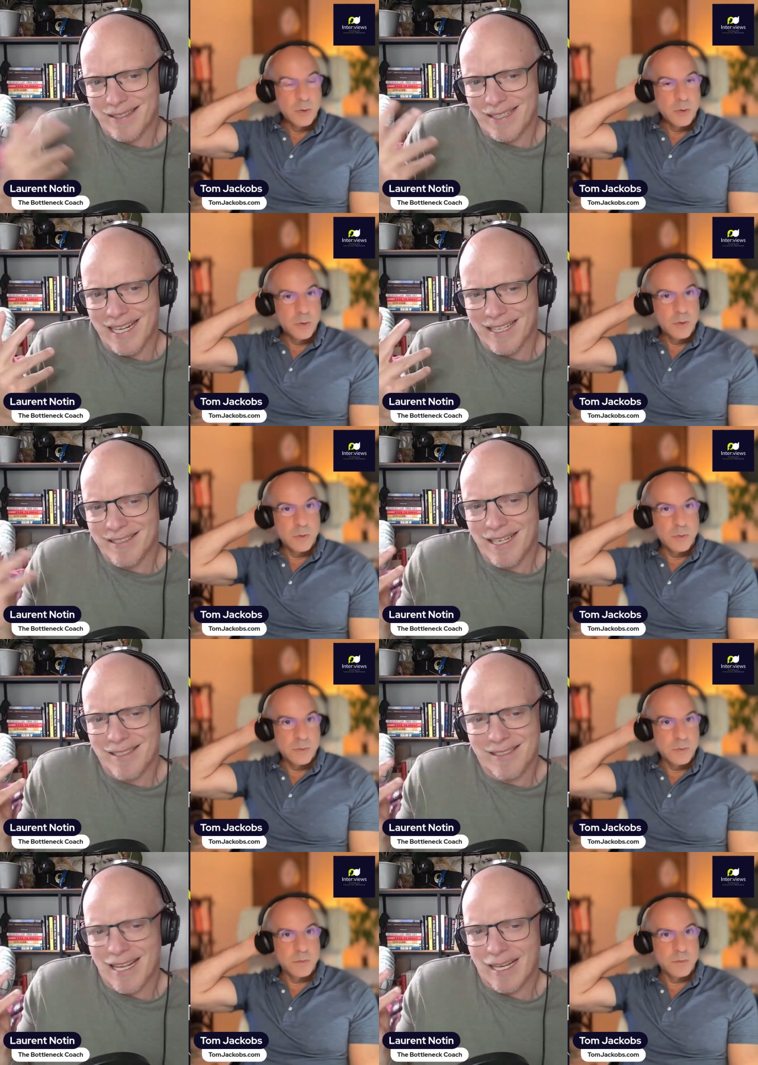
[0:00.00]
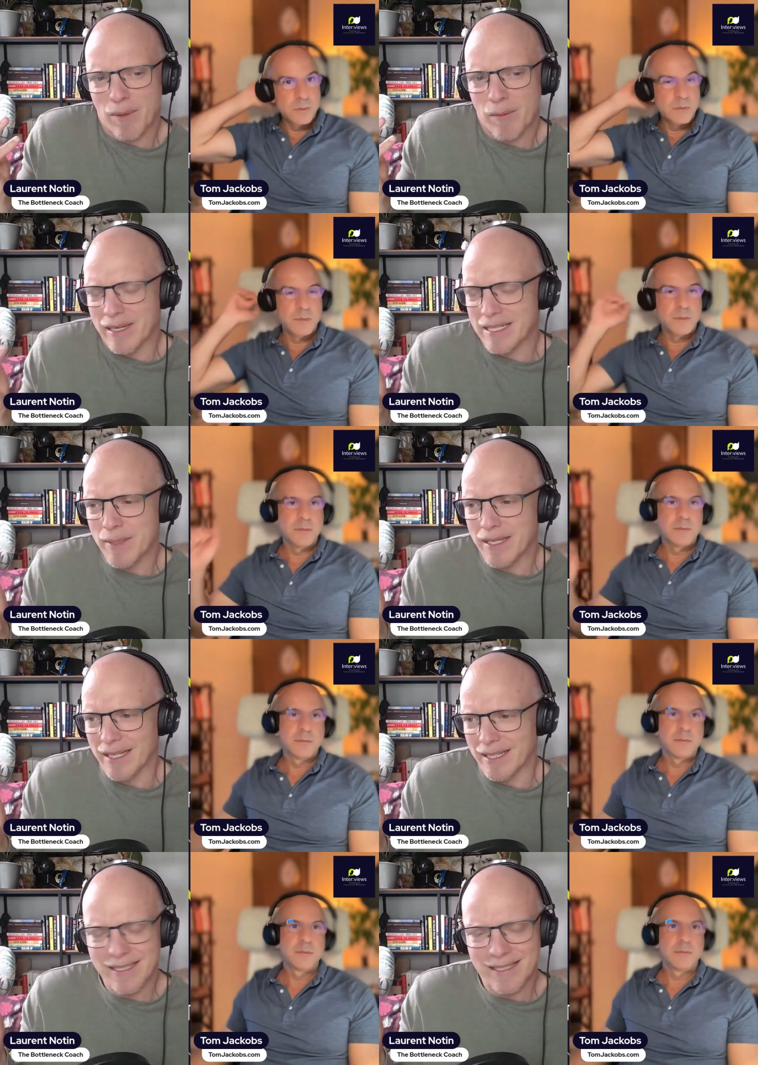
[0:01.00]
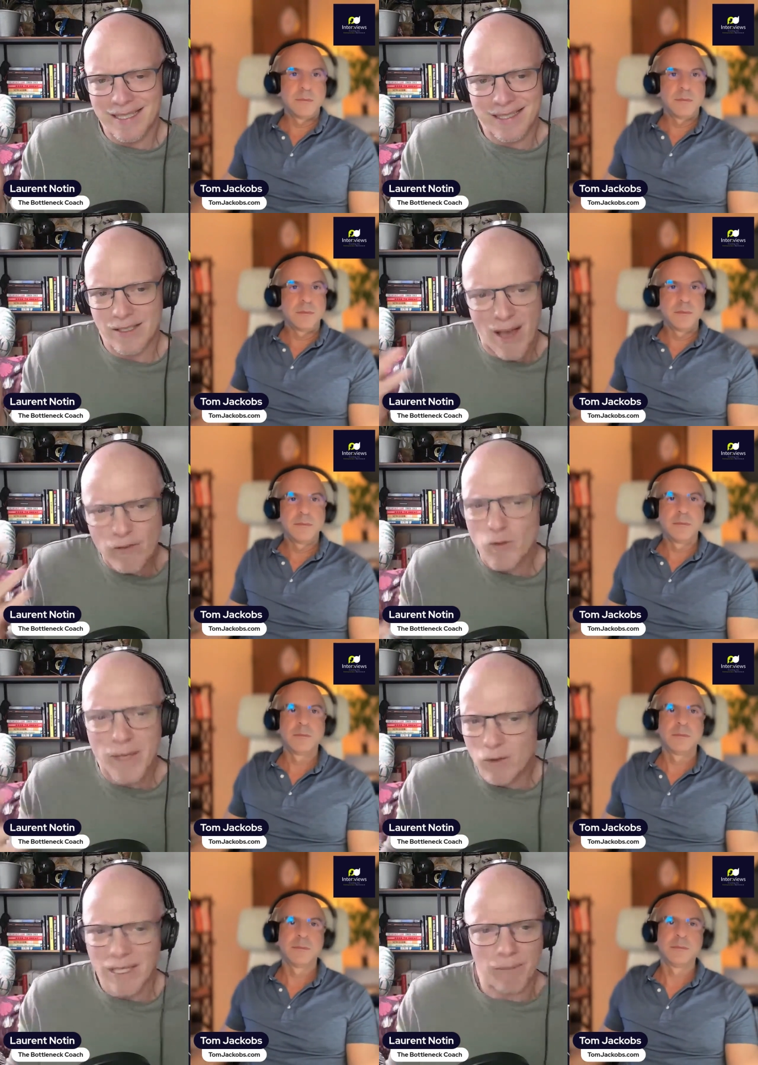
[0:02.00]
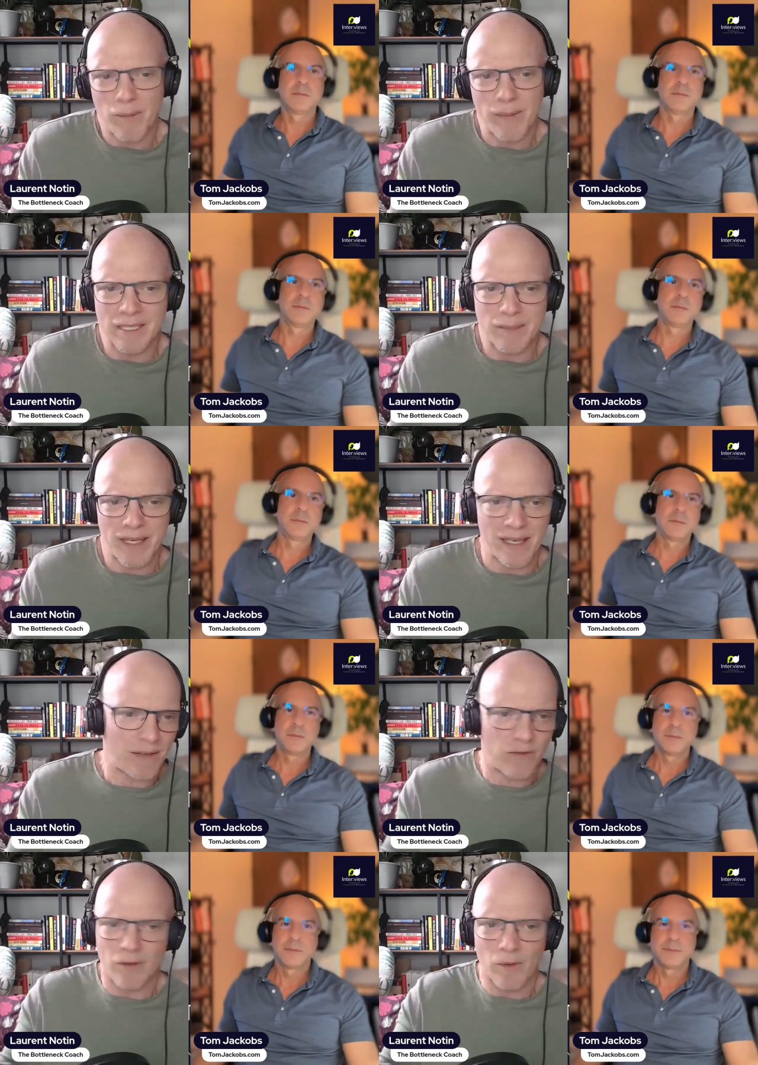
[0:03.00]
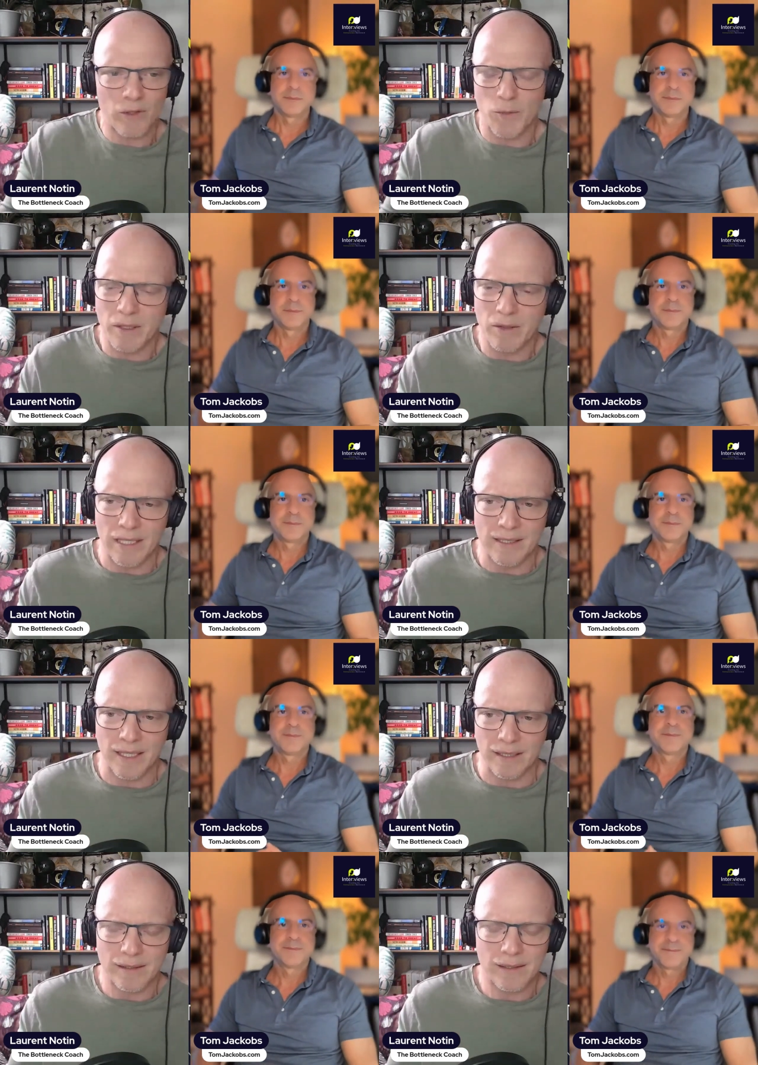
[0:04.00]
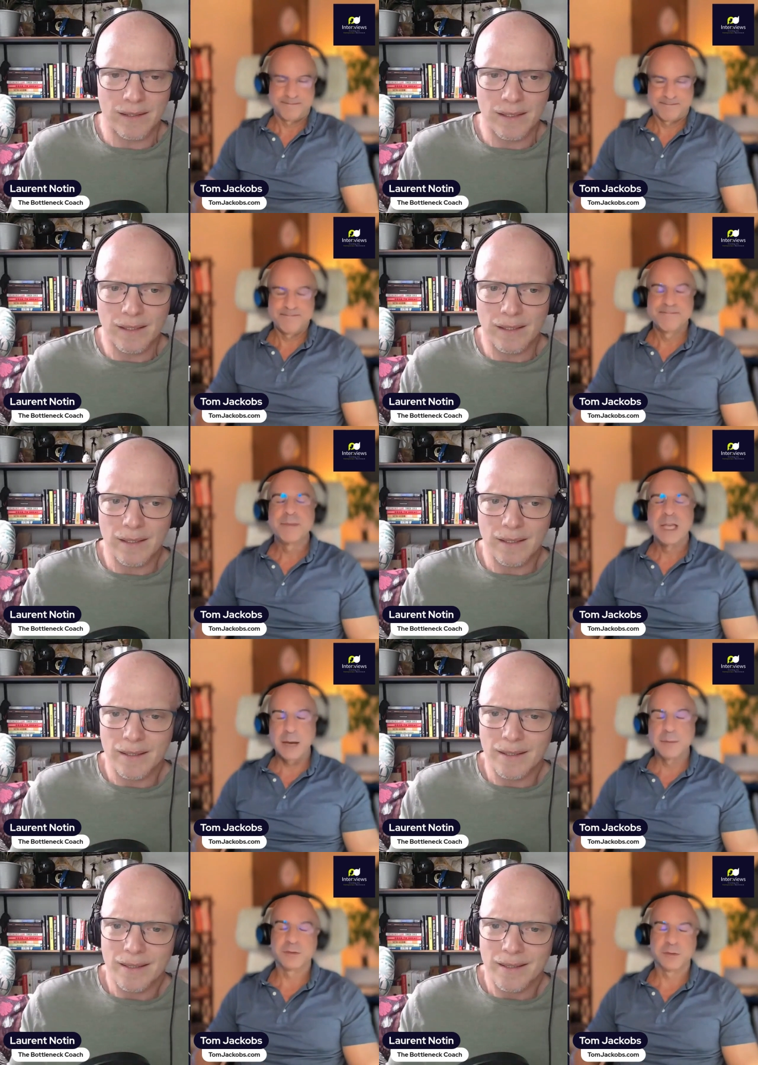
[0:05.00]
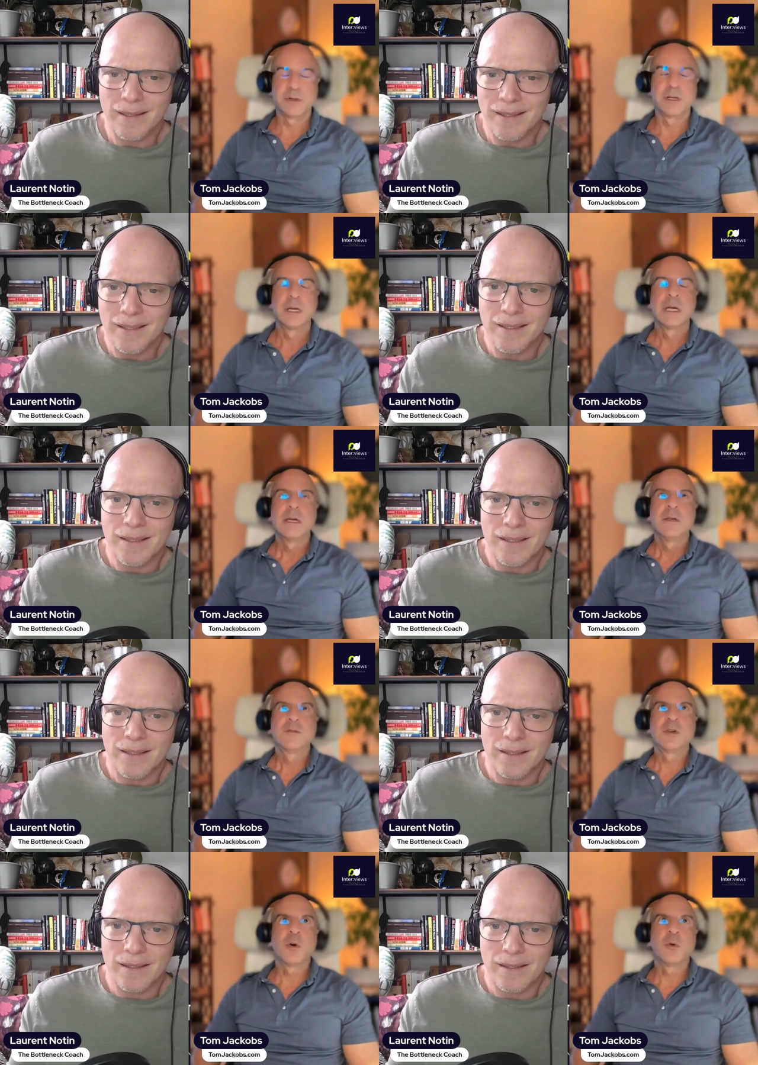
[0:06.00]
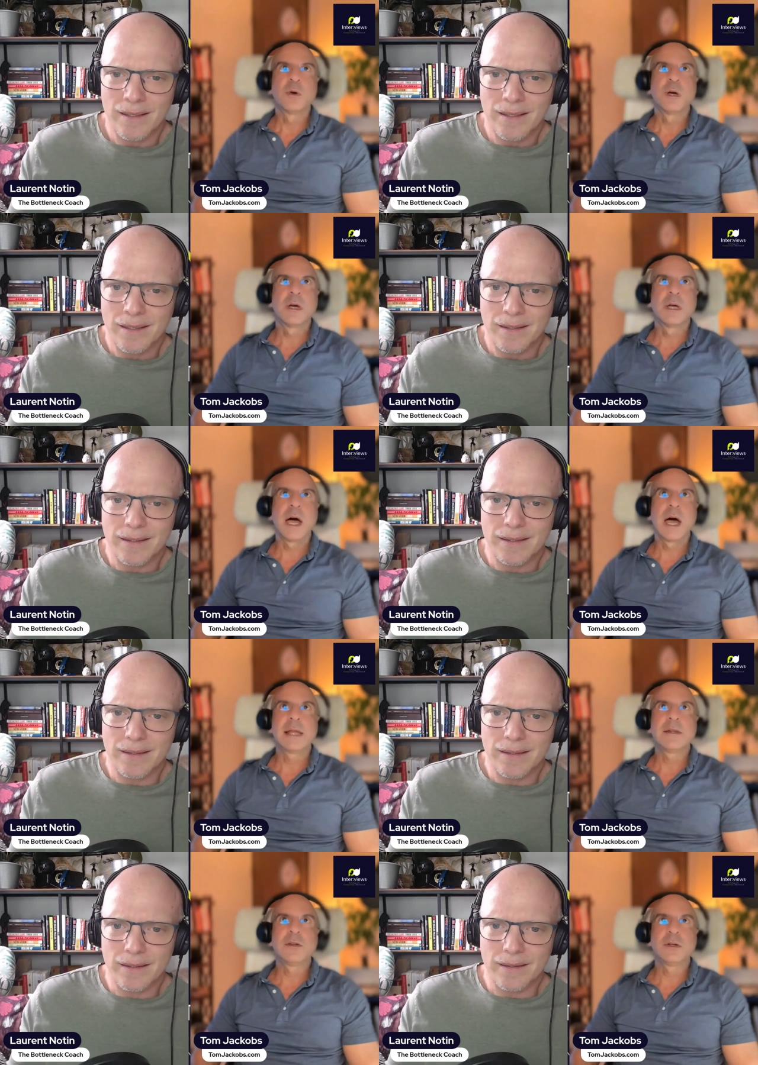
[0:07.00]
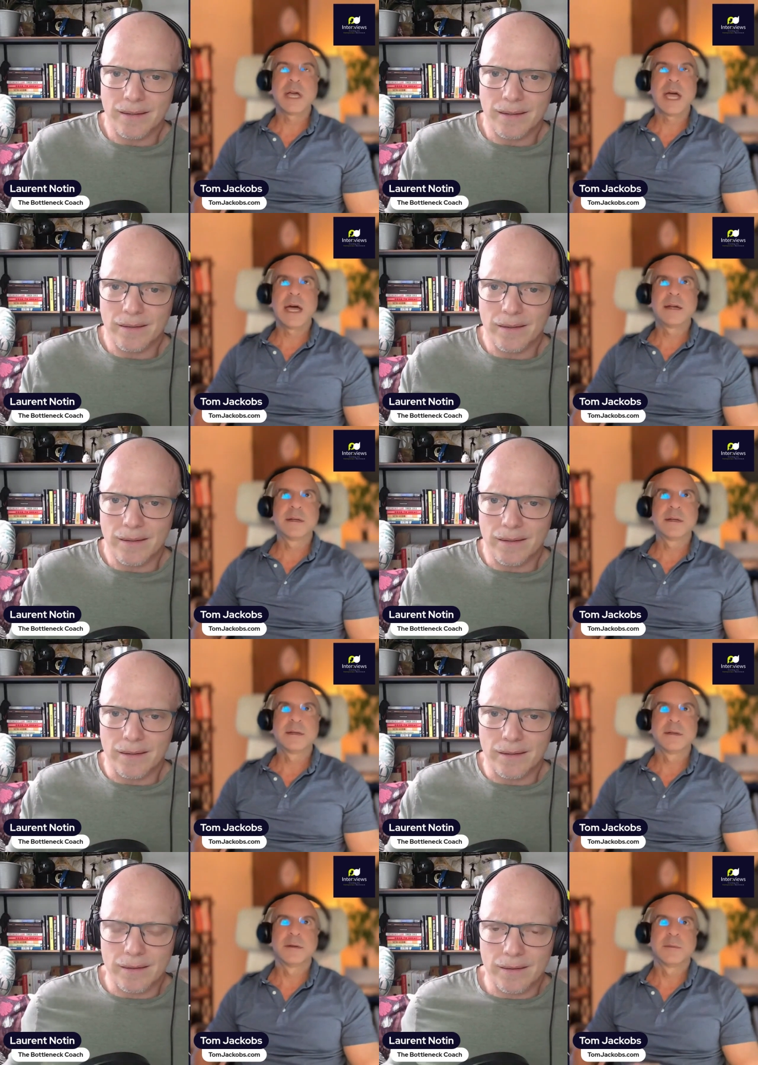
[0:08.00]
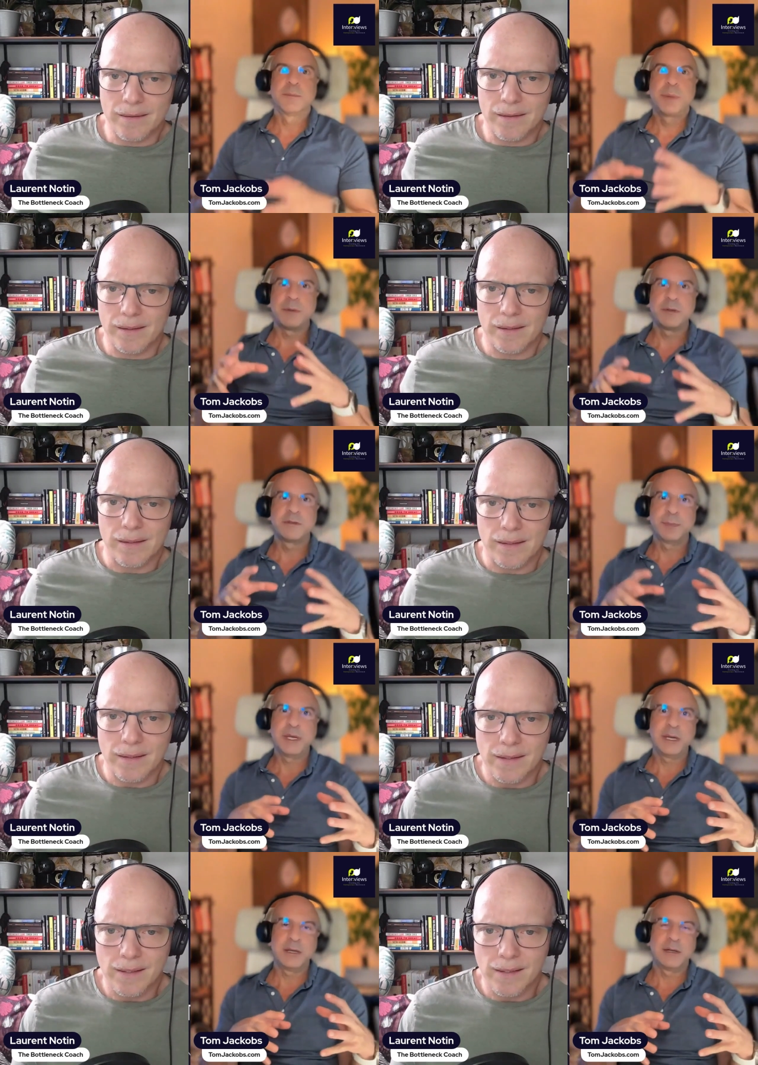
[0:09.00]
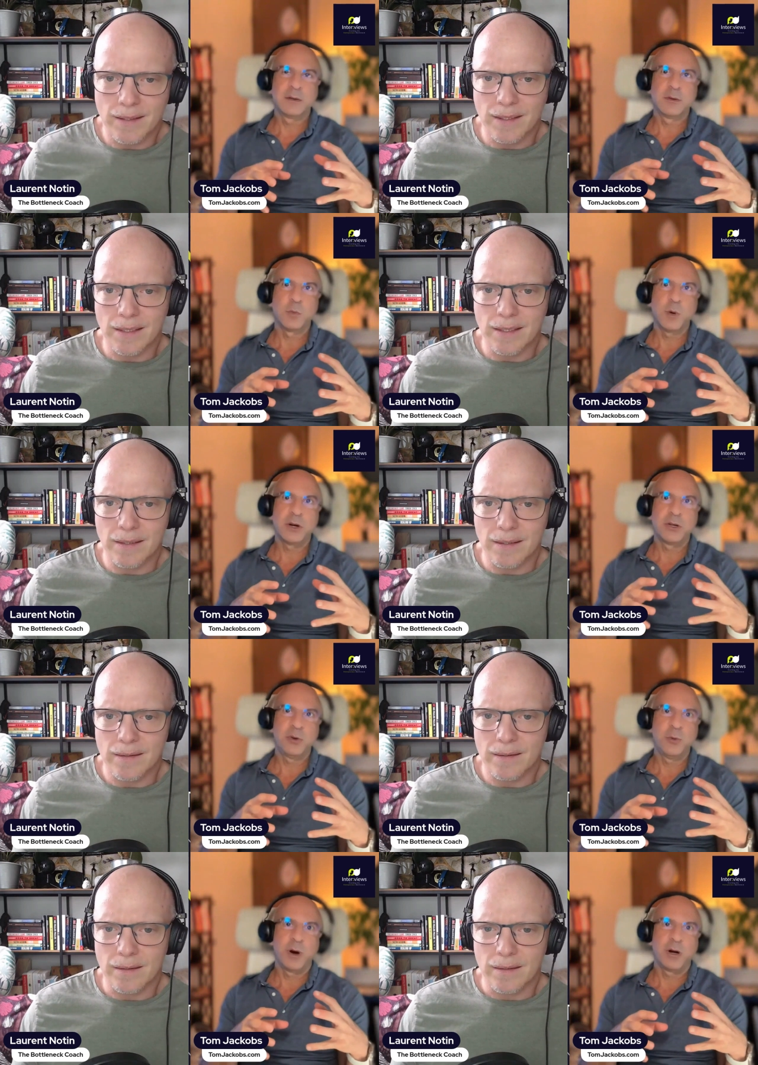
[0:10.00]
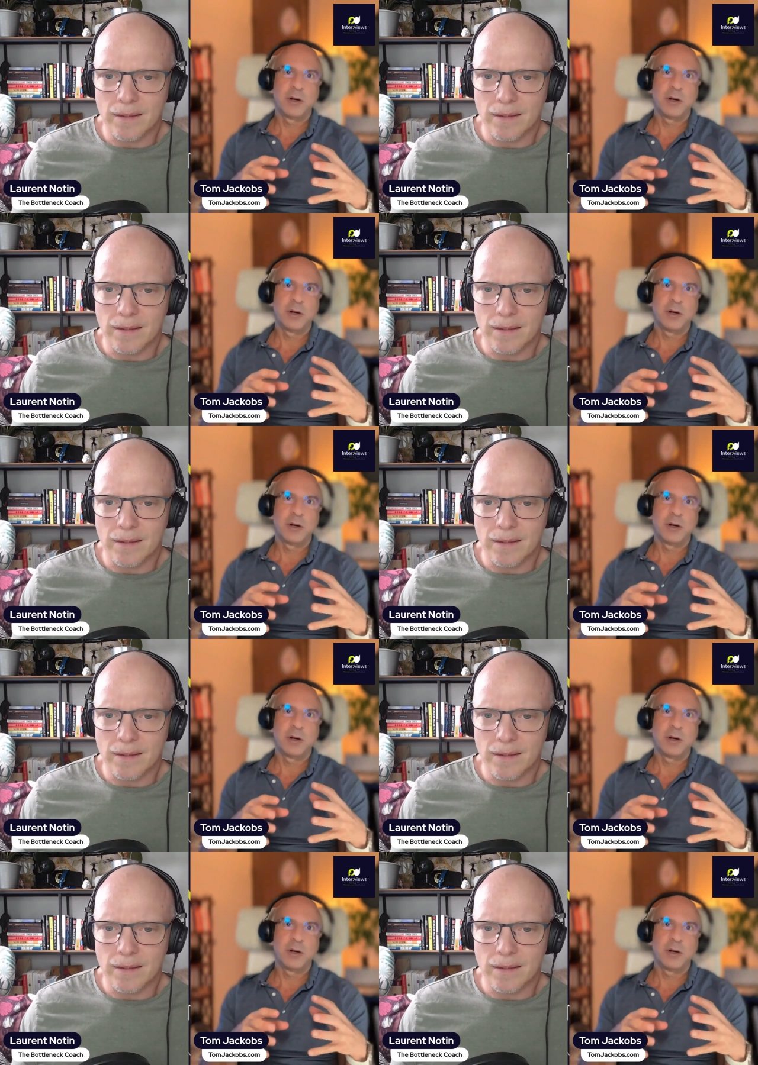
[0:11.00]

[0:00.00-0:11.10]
Speaker 1: it's like sales is like public speaking. It's it's you have to be good at public speaking if you want to be good at sales.
Speaker 2: Absolutely. So I look at the public speaking where you are